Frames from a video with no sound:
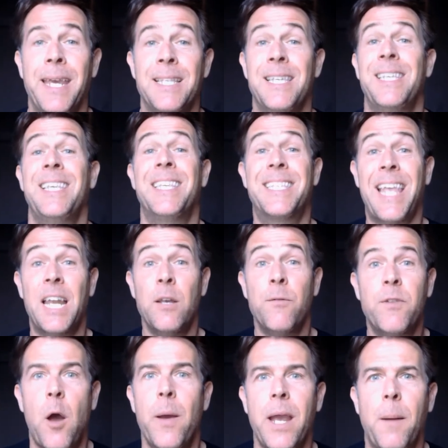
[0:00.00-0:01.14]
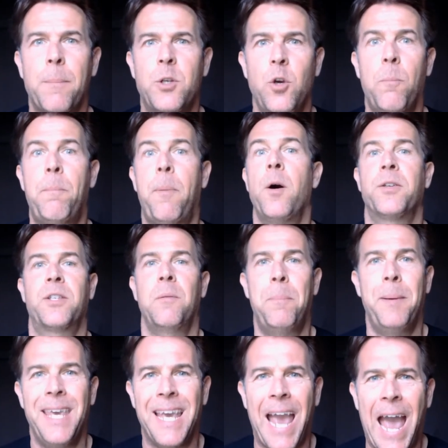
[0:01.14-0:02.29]
means is instead of going up to your boss
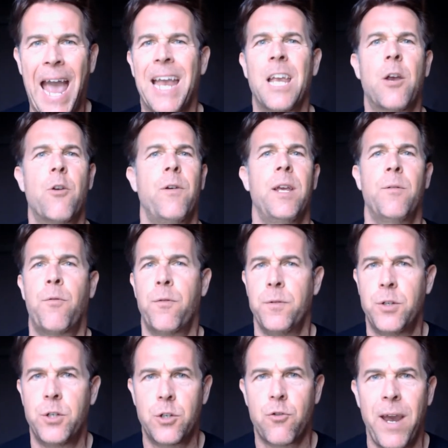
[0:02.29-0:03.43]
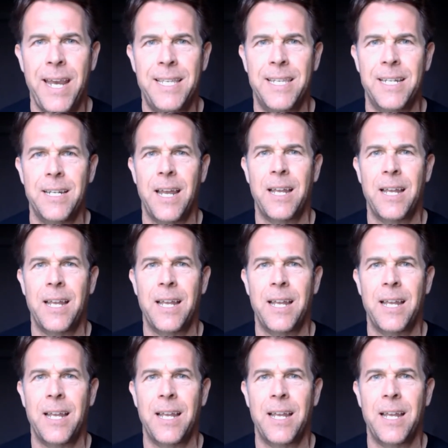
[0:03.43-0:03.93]
and being angry and frustrated and,